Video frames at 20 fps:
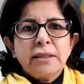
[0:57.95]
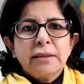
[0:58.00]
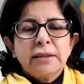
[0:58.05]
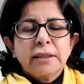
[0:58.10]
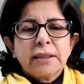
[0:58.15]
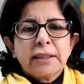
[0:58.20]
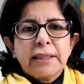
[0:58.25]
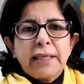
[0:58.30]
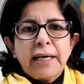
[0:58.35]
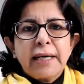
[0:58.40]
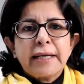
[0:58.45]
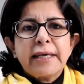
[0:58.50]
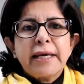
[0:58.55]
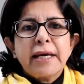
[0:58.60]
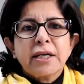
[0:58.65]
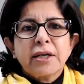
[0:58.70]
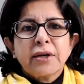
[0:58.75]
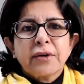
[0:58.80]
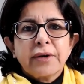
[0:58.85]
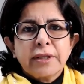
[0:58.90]
the
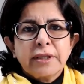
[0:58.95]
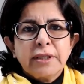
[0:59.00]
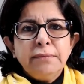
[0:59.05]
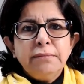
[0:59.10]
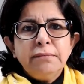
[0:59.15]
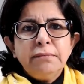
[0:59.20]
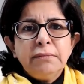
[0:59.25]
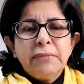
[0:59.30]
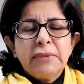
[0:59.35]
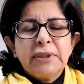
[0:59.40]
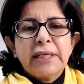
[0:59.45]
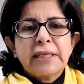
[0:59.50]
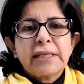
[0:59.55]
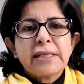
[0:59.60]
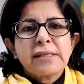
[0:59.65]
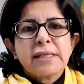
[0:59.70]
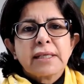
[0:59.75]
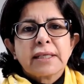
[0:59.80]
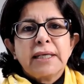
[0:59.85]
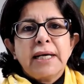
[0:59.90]
cardiac rhythm, that
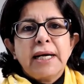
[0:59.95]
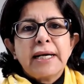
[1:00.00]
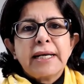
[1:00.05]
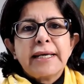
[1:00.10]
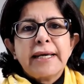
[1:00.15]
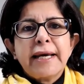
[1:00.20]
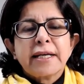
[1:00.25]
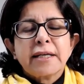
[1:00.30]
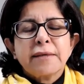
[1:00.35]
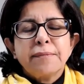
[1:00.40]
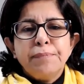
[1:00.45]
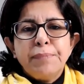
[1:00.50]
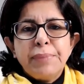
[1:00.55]
is the cardiac